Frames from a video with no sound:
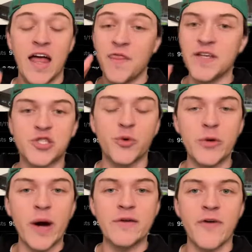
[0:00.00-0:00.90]
This tweet
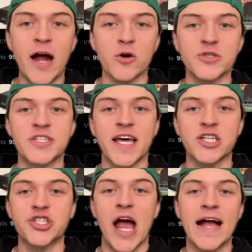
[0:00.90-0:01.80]
went viral saying
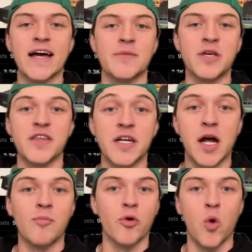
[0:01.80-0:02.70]
Shaq got to be the
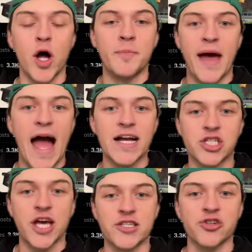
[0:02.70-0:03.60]
number one bag
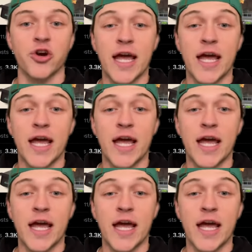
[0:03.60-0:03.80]
chaser,